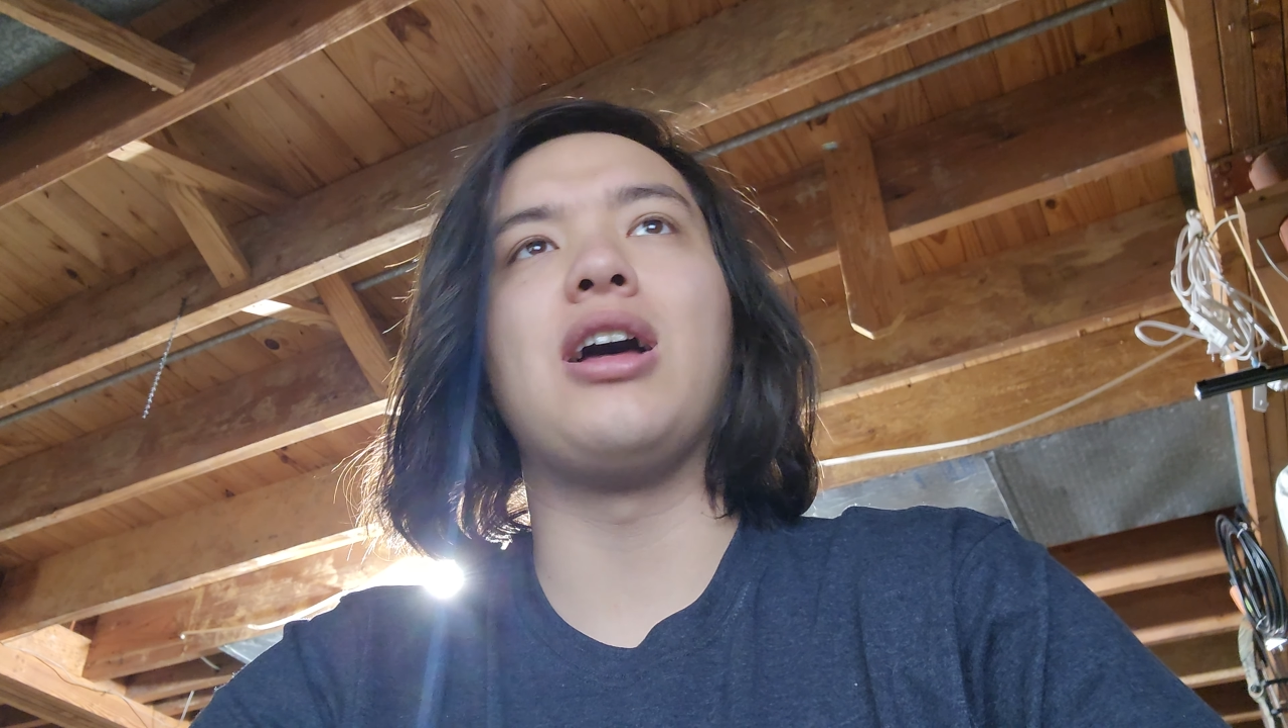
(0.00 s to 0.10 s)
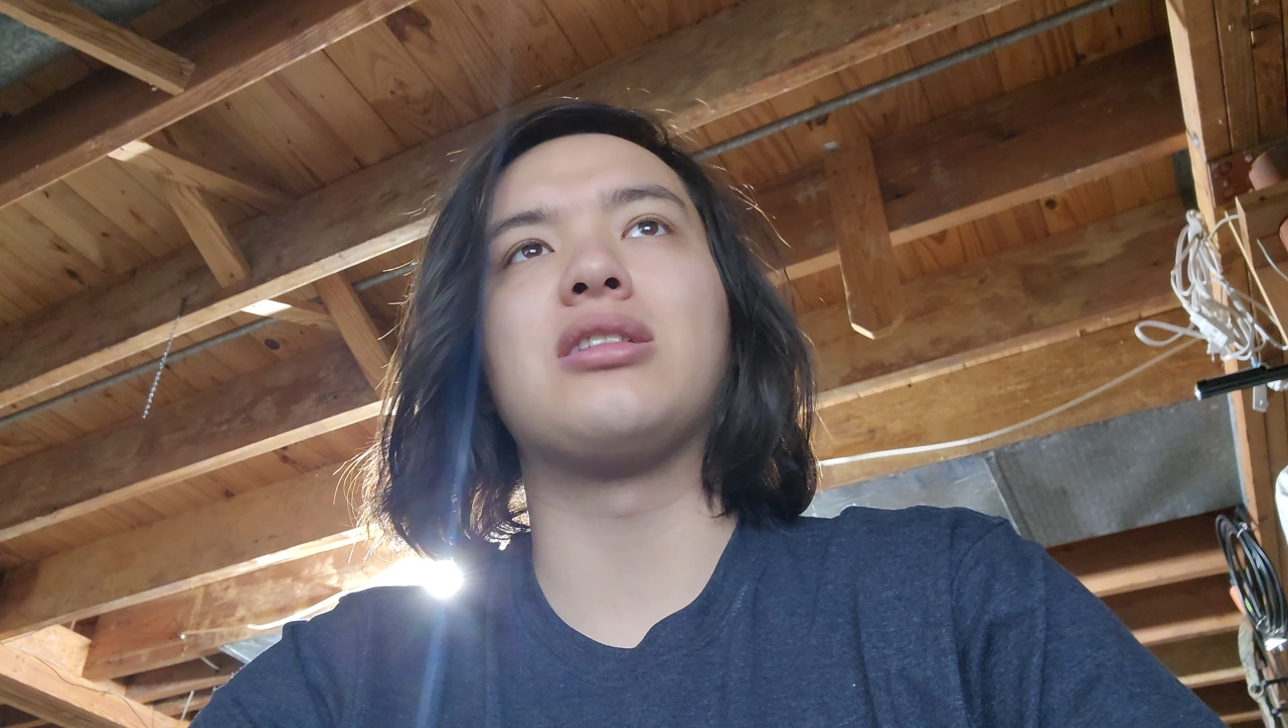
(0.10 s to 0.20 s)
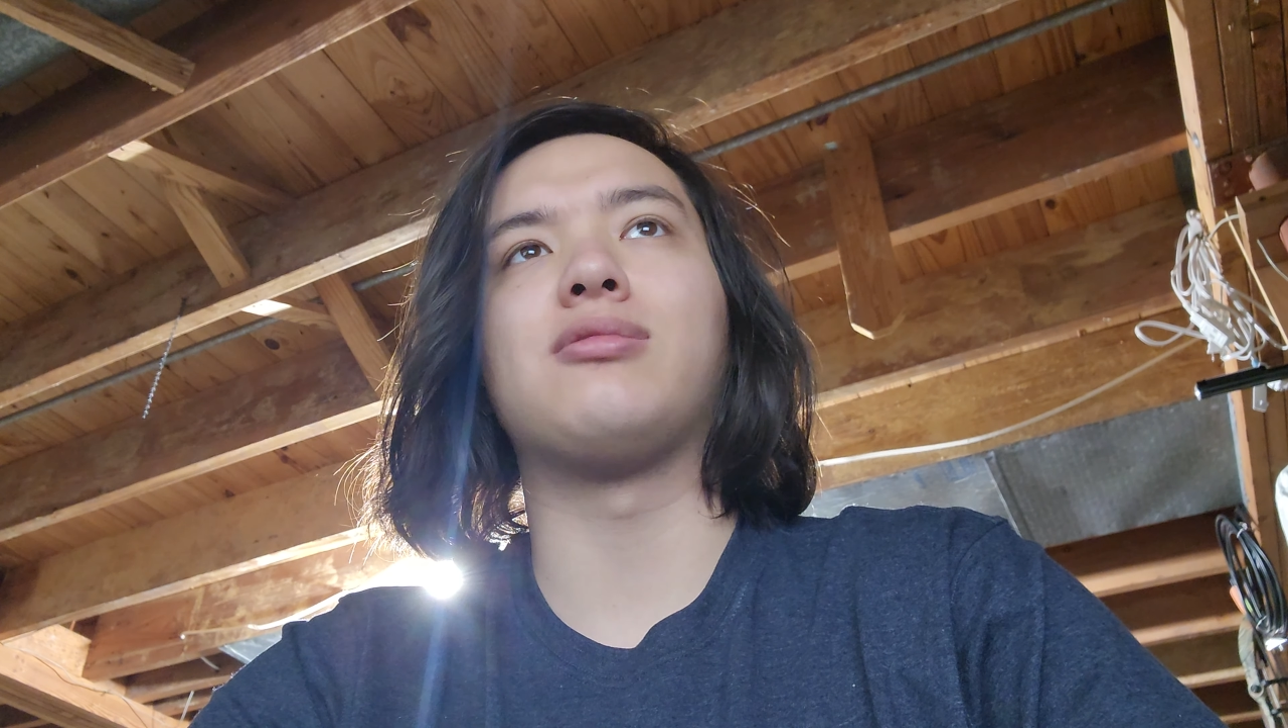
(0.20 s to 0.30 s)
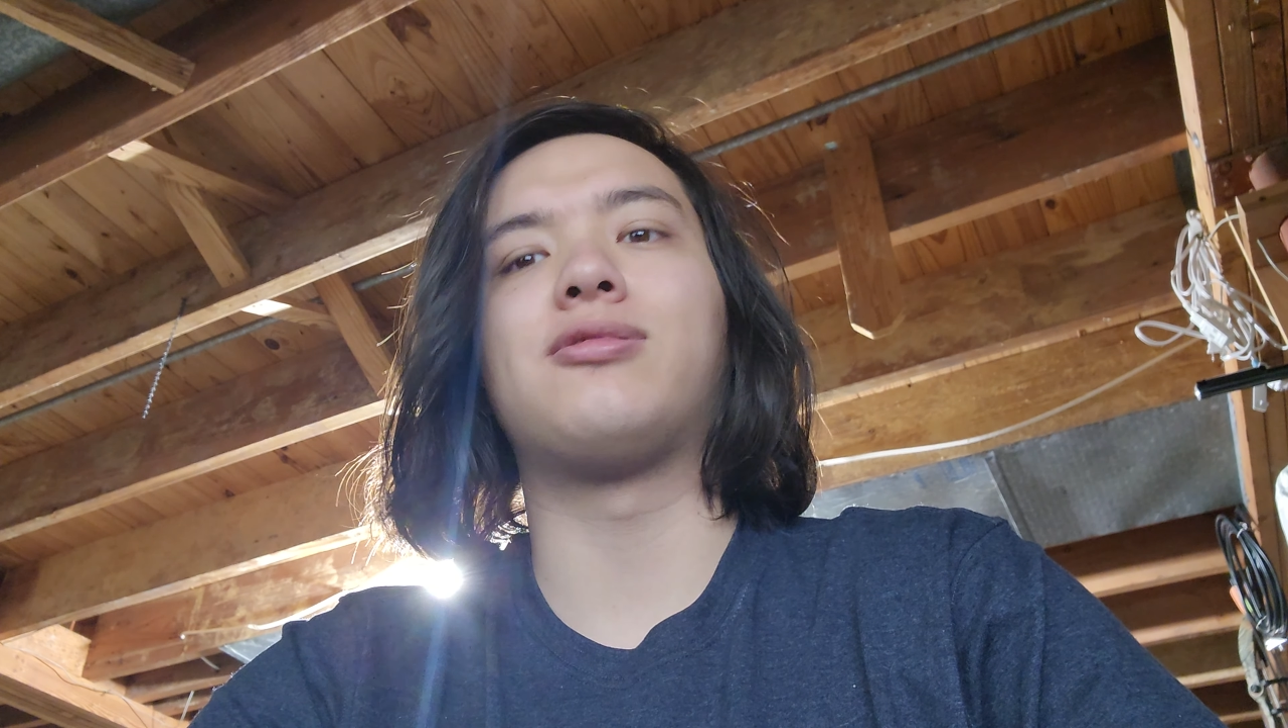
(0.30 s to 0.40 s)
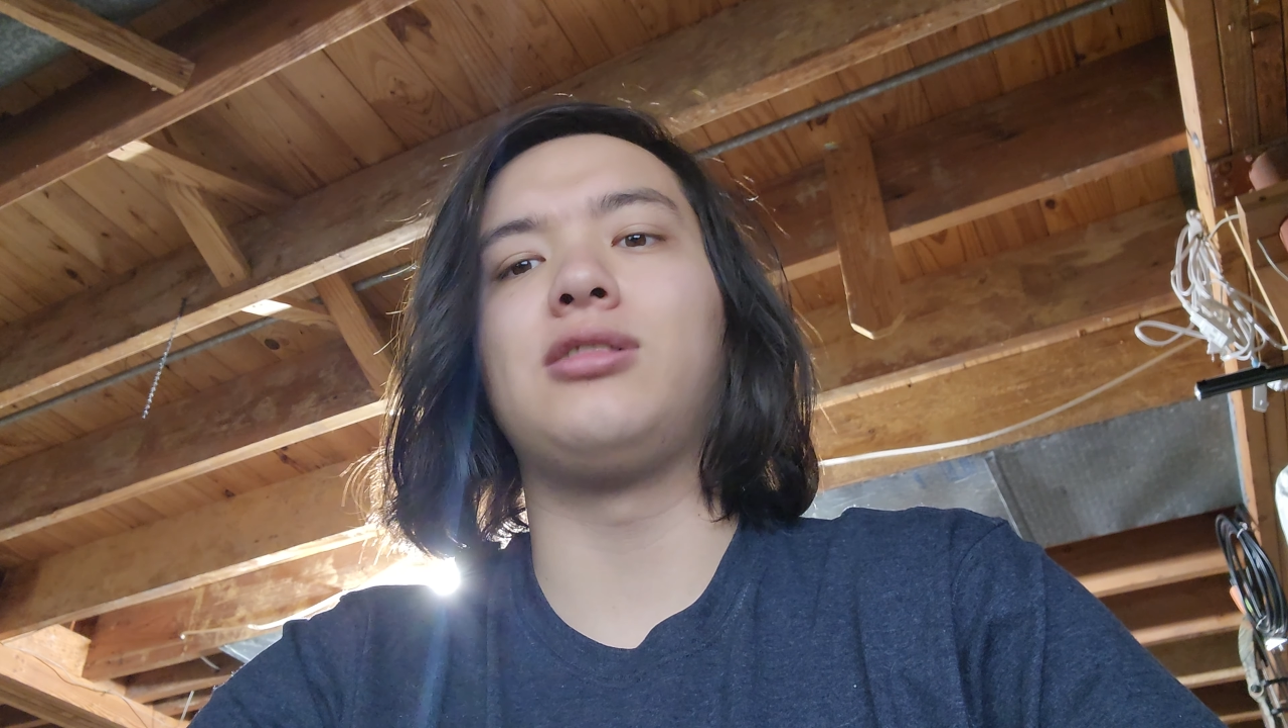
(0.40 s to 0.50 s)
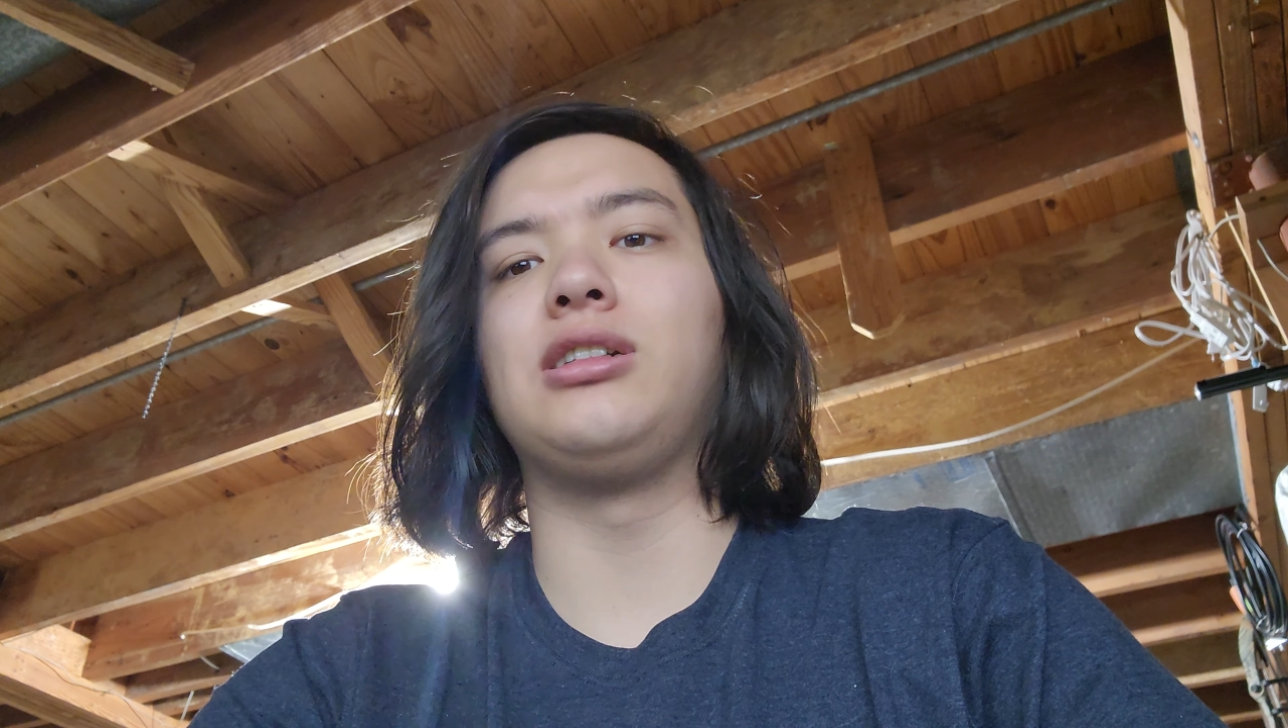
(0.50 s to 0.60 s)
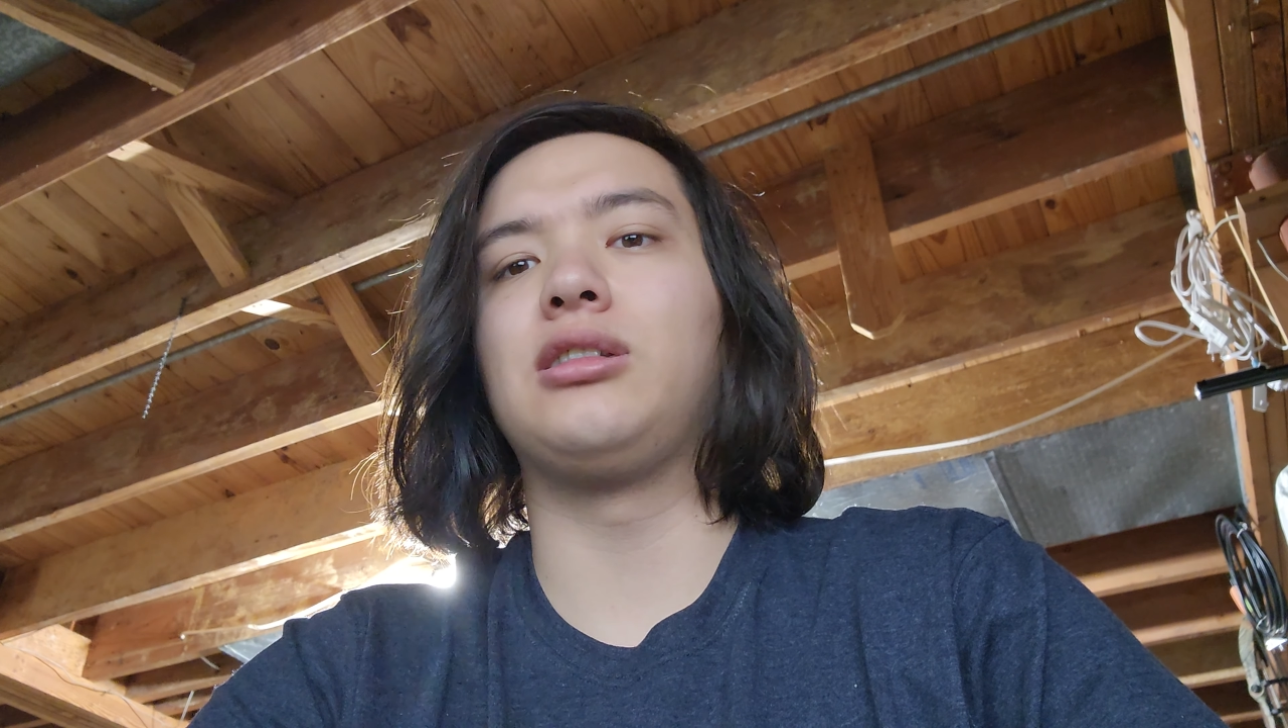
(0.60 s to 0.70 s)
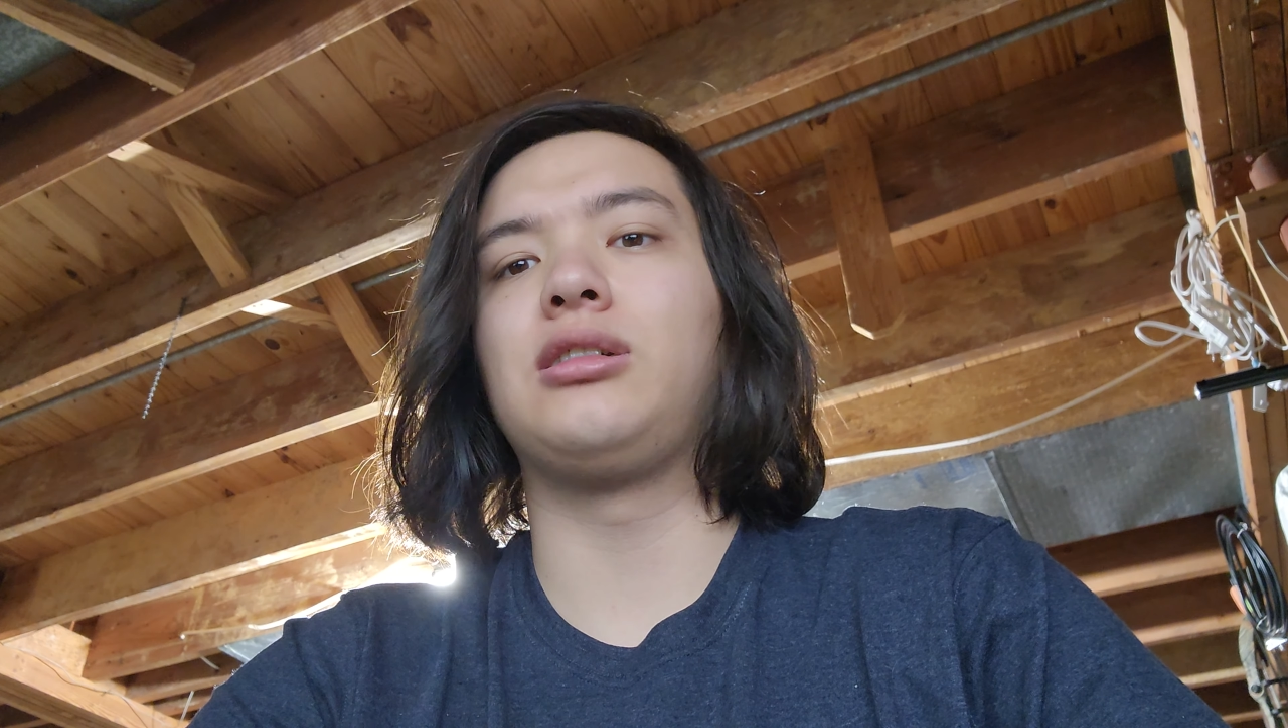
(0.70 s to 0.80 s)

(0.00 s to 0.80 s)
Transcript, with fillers: hassle-free